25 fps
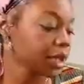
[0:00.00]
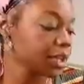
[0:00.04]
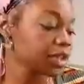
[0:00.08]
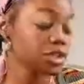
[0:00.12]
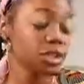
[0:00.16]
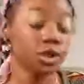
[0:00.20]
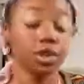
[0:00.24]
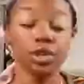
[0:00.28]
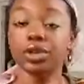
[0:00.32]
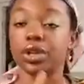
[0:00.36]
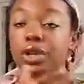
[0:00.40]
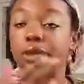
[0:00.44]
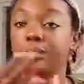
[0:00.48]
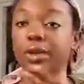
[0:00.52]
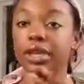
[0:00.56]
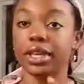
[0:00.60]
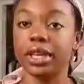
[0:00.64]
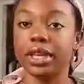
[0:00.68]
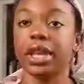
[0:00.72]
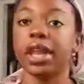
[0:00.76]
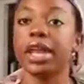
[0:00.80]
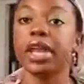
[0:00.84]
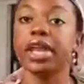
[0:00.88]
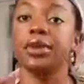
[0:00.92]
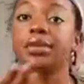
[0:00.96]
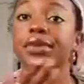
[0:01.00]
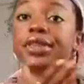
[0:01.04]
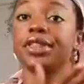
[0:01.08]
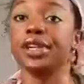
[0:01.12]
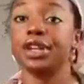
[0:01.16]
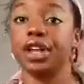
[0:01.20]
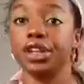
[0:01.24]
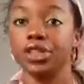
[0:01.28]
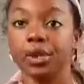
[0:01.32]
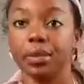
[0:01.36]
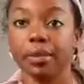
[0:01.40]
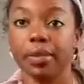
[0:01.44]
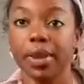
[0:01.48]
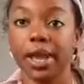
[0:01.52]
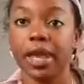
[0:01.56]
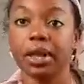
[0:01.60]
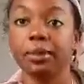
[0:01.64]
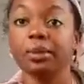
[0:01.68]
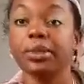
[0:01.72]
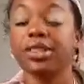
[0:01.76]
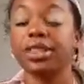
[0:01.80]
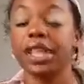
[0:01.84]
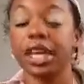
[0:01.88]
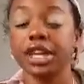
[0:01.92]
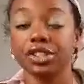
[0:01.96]
So you could be gay with another
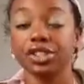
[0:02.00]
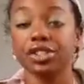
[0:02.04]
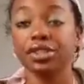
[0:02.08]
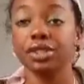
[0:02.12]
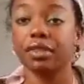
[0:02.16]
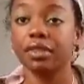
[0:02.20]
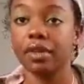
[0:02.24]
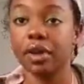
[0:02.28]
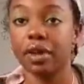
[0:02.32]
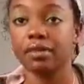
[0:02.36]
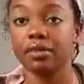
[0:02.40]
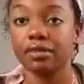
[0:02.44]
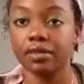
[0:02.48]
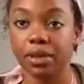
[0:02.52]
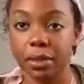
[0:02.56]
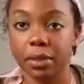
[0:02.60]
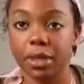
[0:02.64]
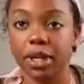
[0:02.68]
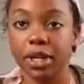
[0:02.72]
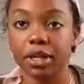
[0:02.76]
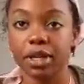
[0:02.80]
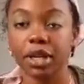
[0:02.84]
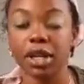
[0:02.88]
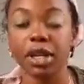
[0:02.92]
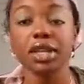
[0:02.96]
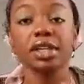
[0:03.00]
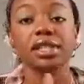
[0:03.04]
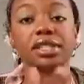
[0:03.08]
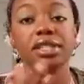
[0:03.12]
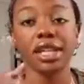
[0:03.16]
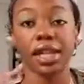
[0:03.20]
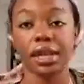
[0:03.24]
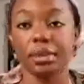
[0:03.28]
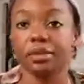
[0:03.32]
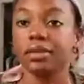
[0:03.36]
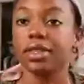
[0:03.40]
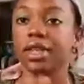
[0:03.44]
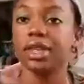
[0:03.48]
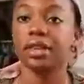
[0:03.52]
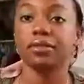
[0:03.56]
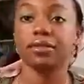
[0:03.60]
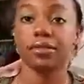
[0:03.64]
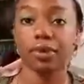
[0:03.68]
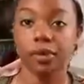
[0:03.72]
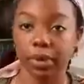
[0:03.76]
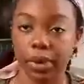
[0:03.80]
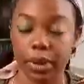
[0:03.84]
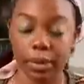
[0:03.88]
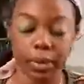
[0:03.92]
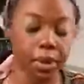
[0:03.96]
man, but that's your divine feminine. Same thing
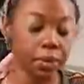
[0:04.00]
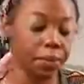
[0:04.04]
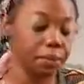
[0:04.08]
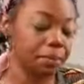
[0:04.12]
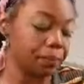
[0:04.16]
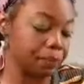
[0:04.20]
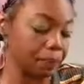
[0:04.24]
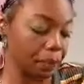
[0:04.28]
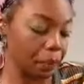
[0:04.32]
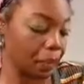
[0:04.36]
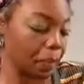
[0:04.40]
for women.